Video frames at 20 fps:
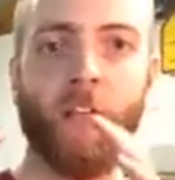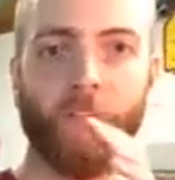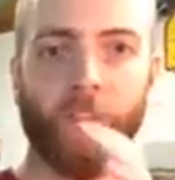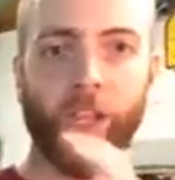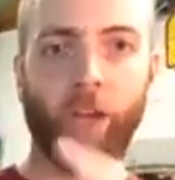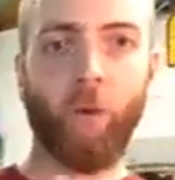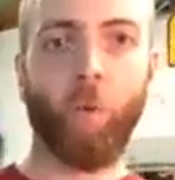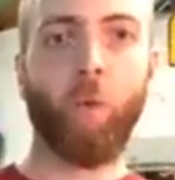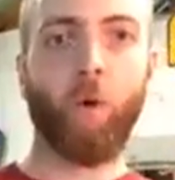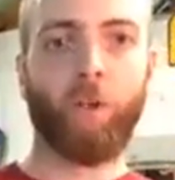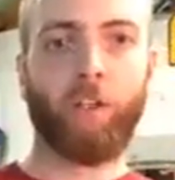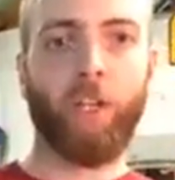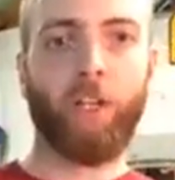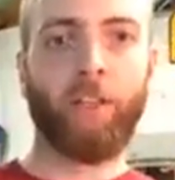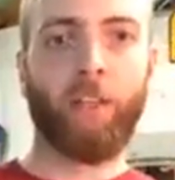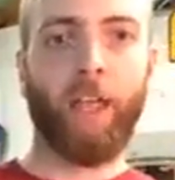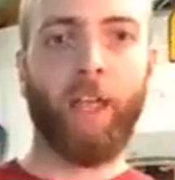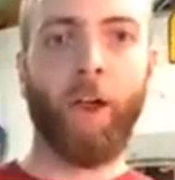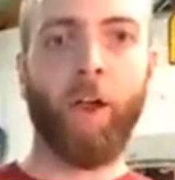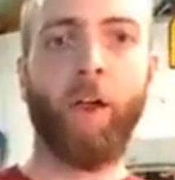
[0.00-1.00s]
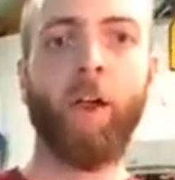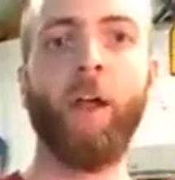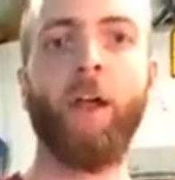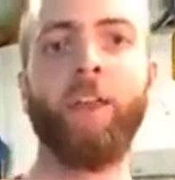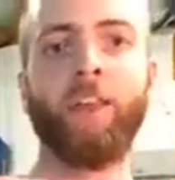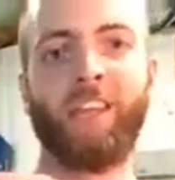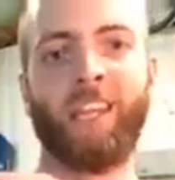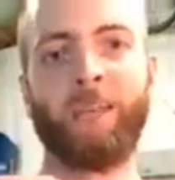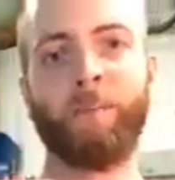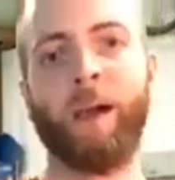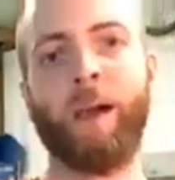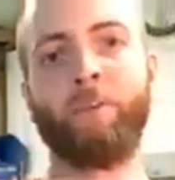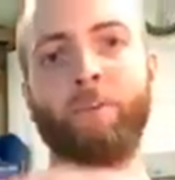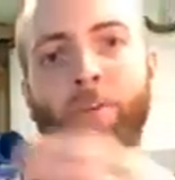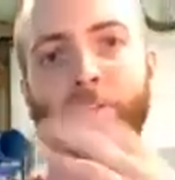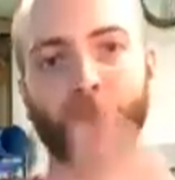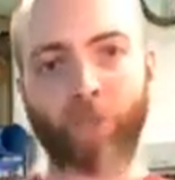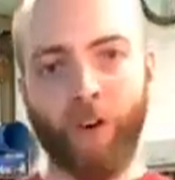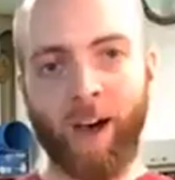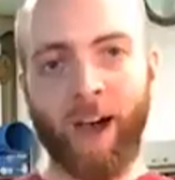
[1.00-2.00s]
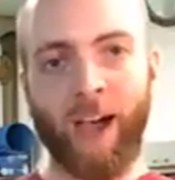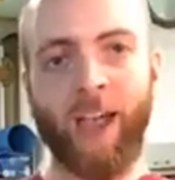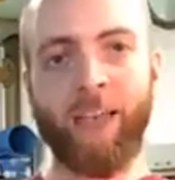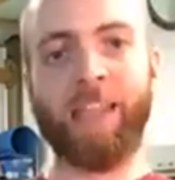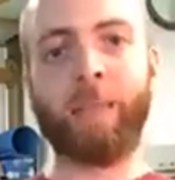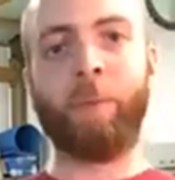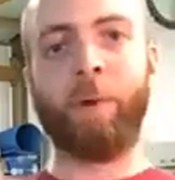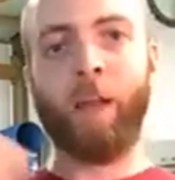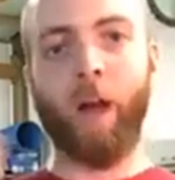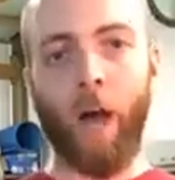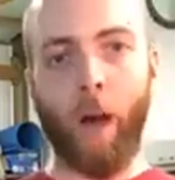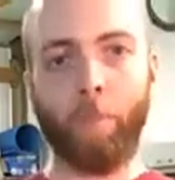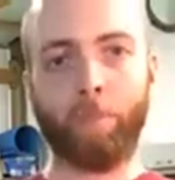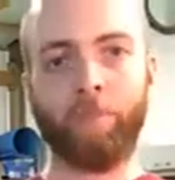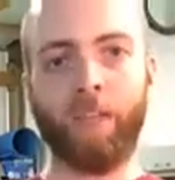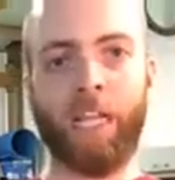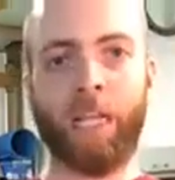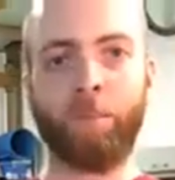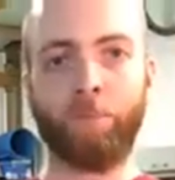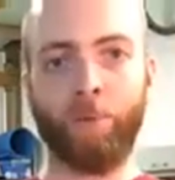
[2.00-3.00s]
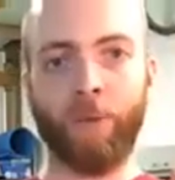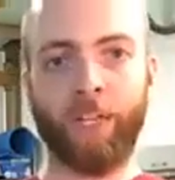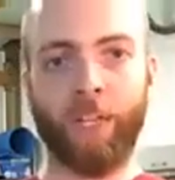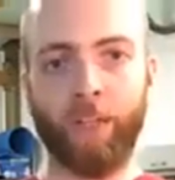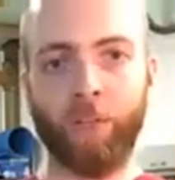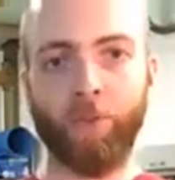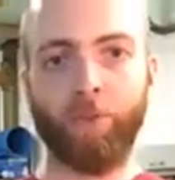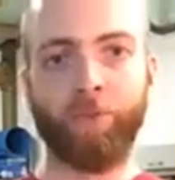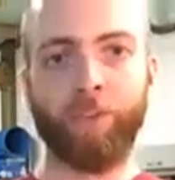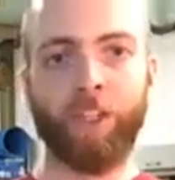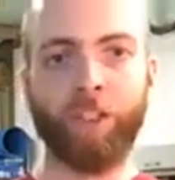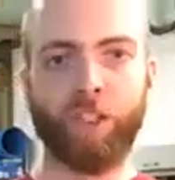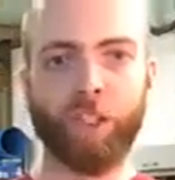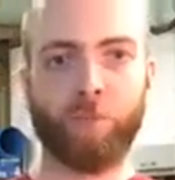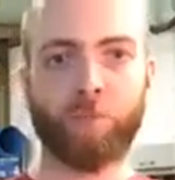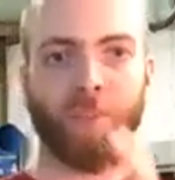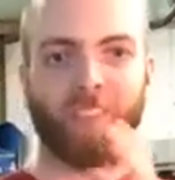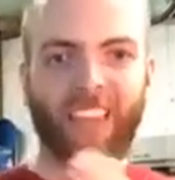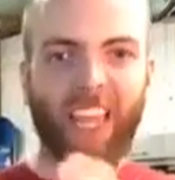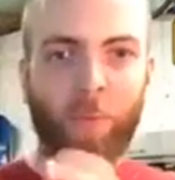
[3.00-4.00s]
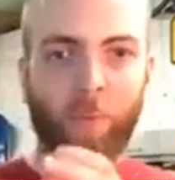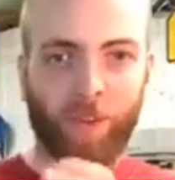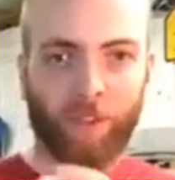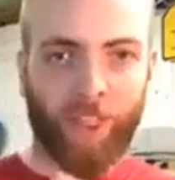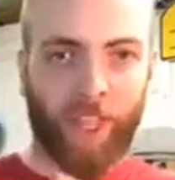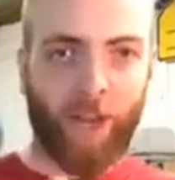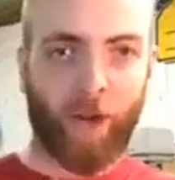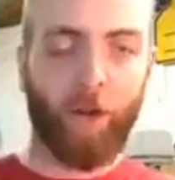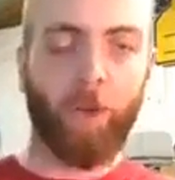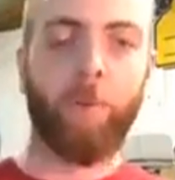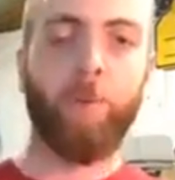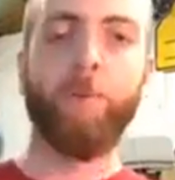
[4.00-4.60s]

They're working there. They might refine, they might update, bring in new features, but they were there.